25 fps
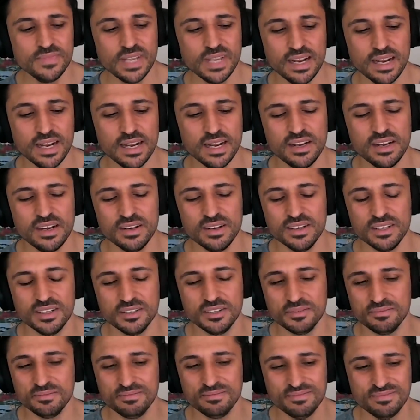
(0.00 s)

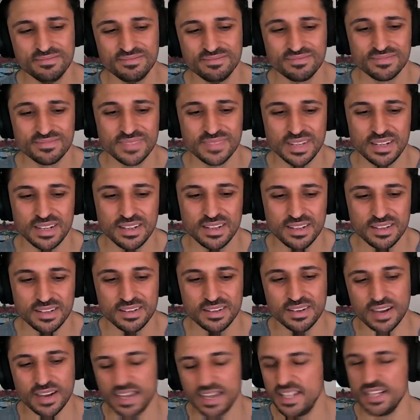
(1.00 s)
Um,
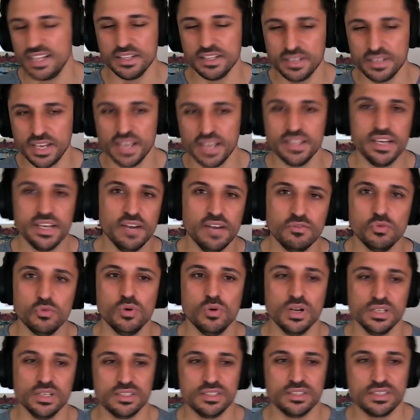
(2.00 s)
and then, yeah, the other
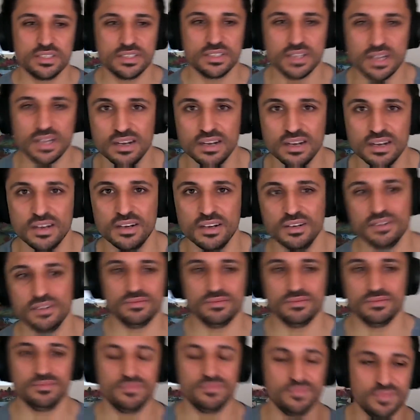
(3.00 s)
ones
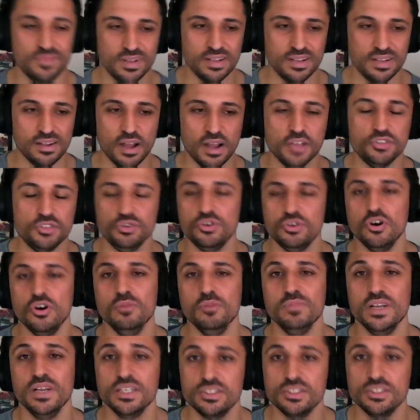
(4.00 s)
uh, are too
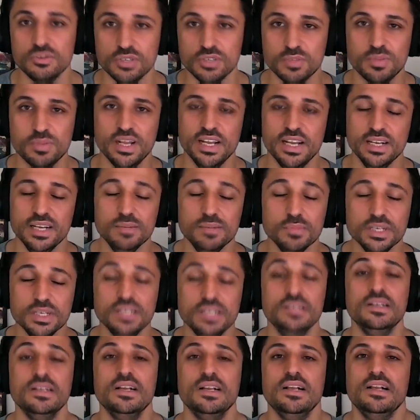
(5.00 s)
complex to explain,
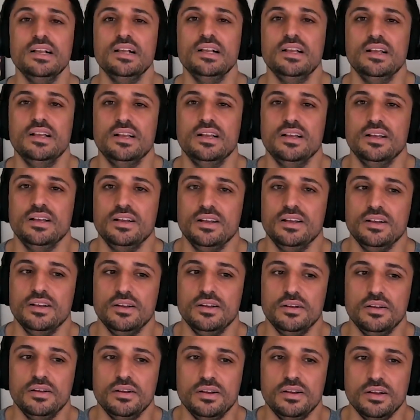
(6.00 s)
but
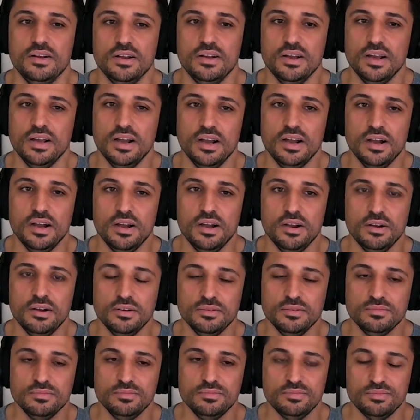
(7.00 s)

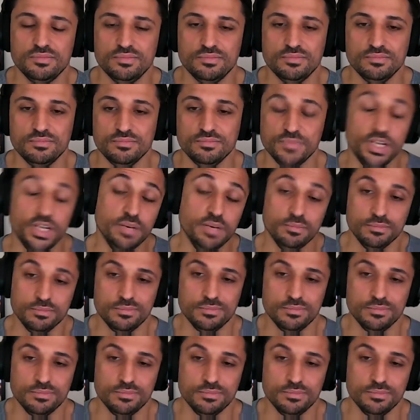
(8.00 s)
uh, yeah.